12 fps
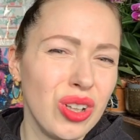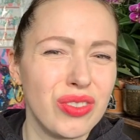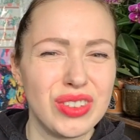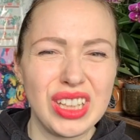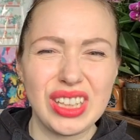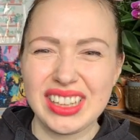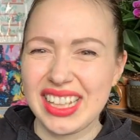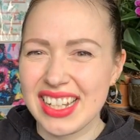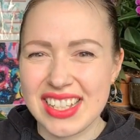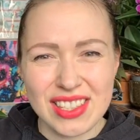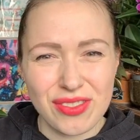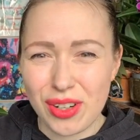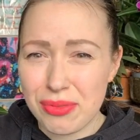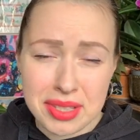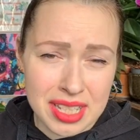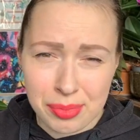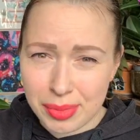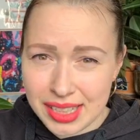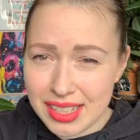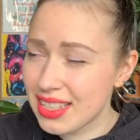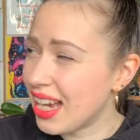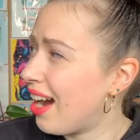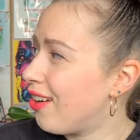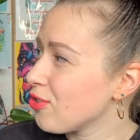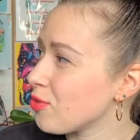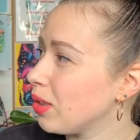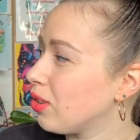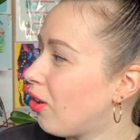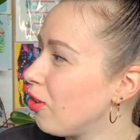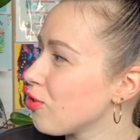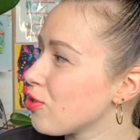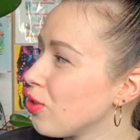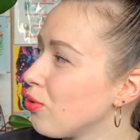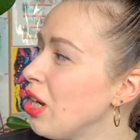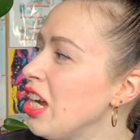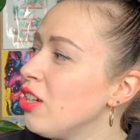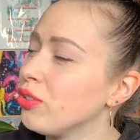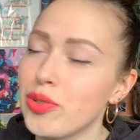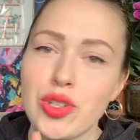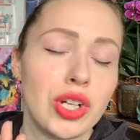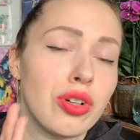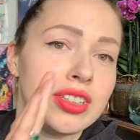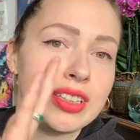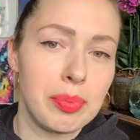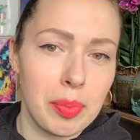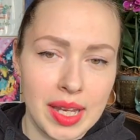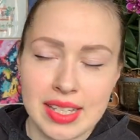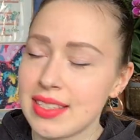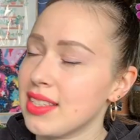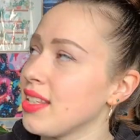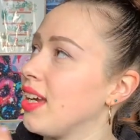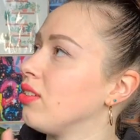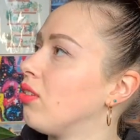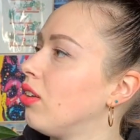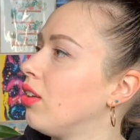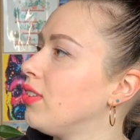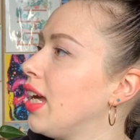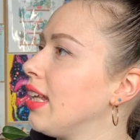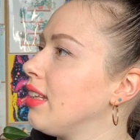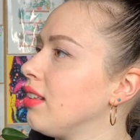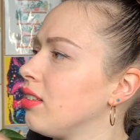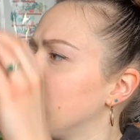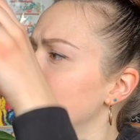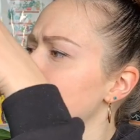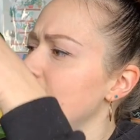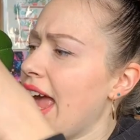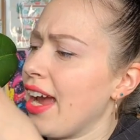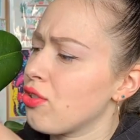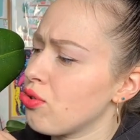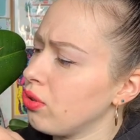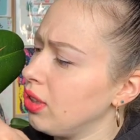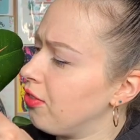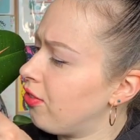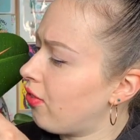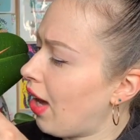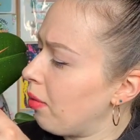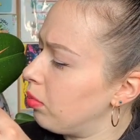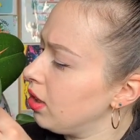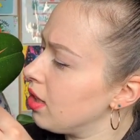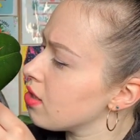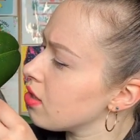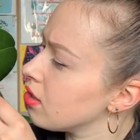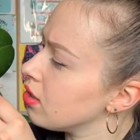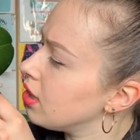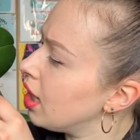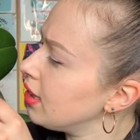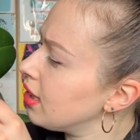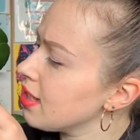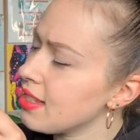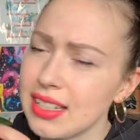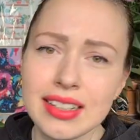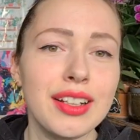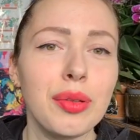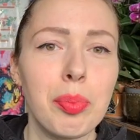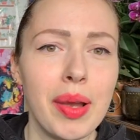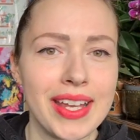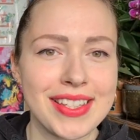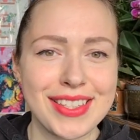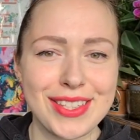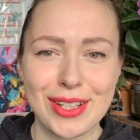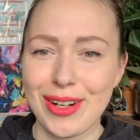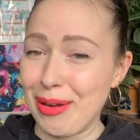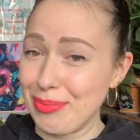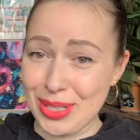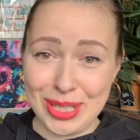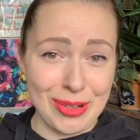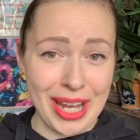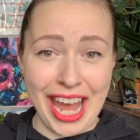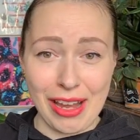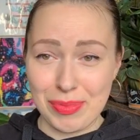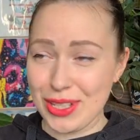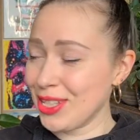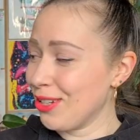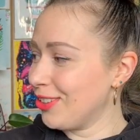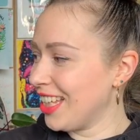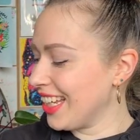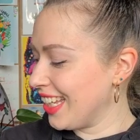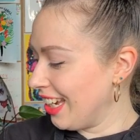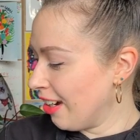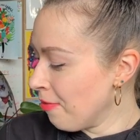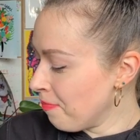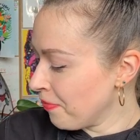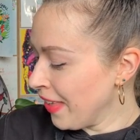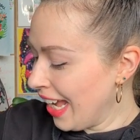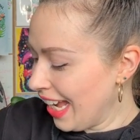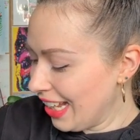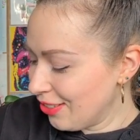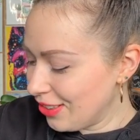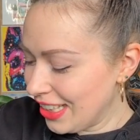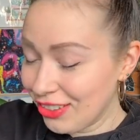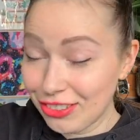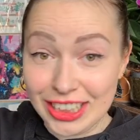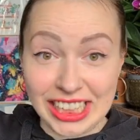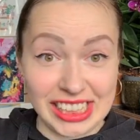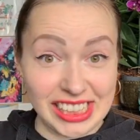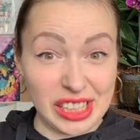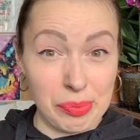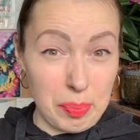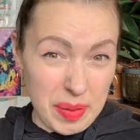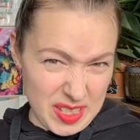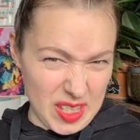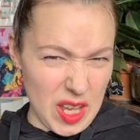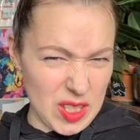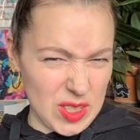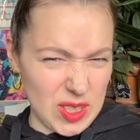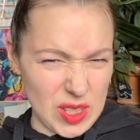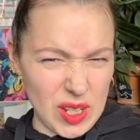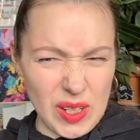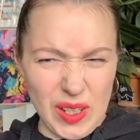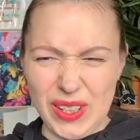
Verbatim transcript: all of the dust from somebody's house, but also to check on the pests and all of that. And it looks actually fabulous, not a single pest, so I'm so happy, so lucky. And today we'll cut it in pieces. So